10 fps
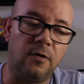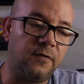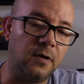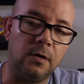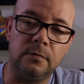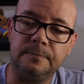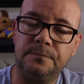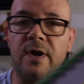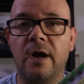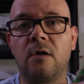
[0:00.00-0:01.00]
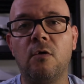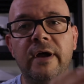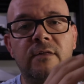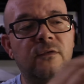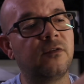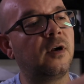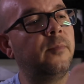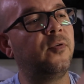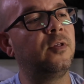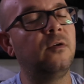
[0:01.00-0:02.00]
Also, we are going to
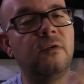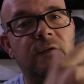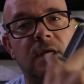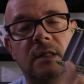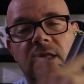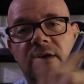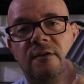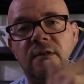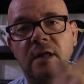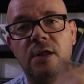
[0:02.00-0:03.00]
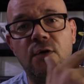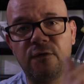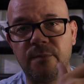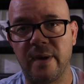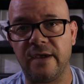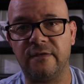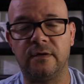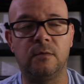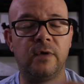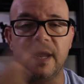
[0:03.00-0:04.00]
start producing this, the new
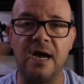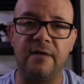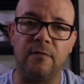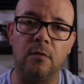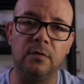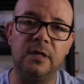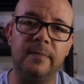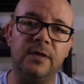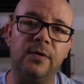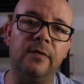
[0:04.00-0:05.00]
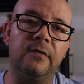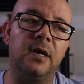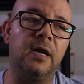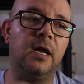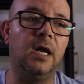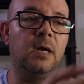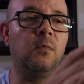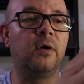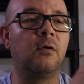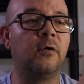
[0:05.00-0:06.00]
spacer. We have all the materials that I need.
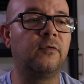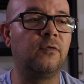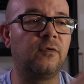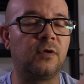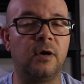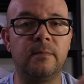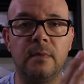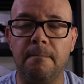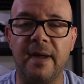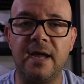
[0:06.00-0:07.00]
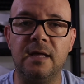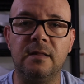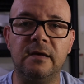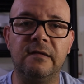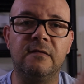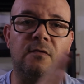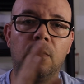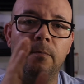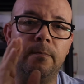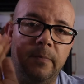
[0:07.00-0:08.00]
We're going to start making this.
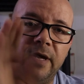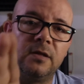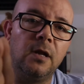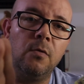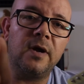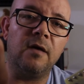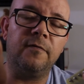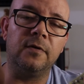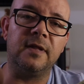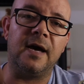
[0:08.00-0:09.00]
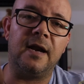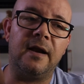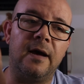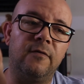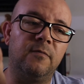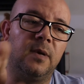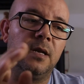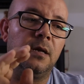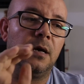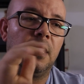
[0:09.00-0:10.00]
So be on the lookout for that
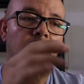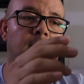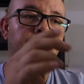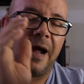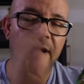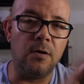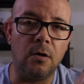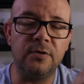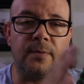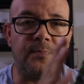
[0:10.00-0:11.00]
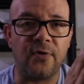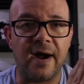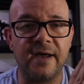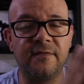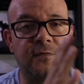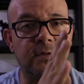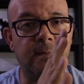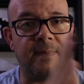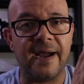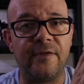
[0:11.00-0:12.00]
announcement. Uh, I know the price for
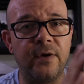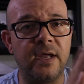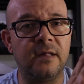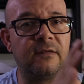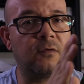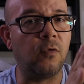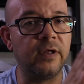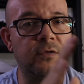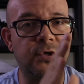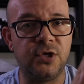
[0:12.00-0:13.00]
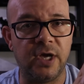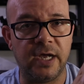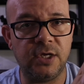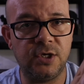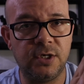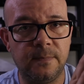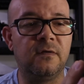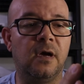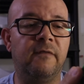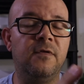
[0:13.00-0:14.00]
the battery kit is going to change.
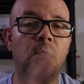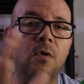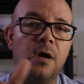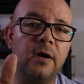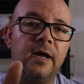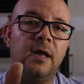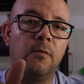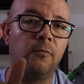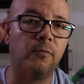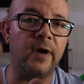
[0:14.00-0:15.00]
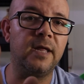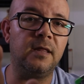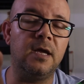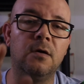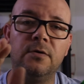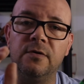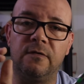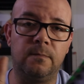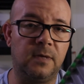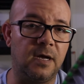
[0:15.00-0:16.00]
So if you want to get a great deal,
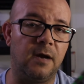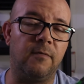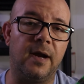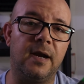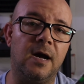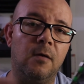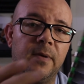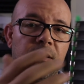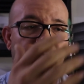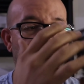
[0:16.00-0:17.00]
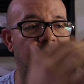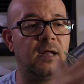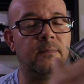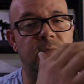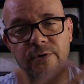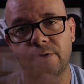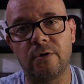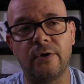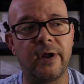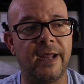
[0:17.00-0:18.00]
just get it right now, because then you're
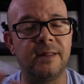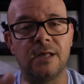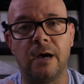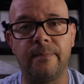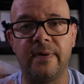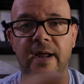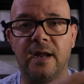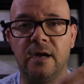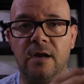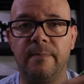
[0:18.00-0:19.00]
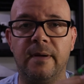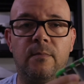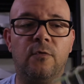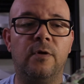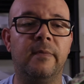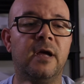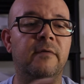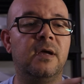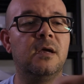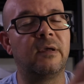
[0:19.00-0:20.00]
gonna end up paying a little bit more
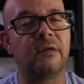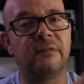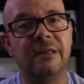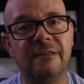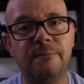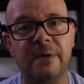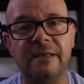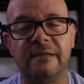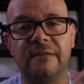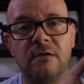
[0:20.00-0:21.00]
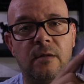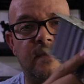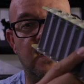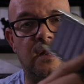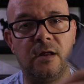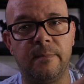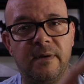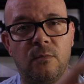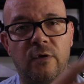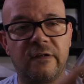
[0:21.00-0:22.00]
maybe, because this spacer is gonna be a little
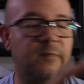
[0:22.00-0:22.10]
bit more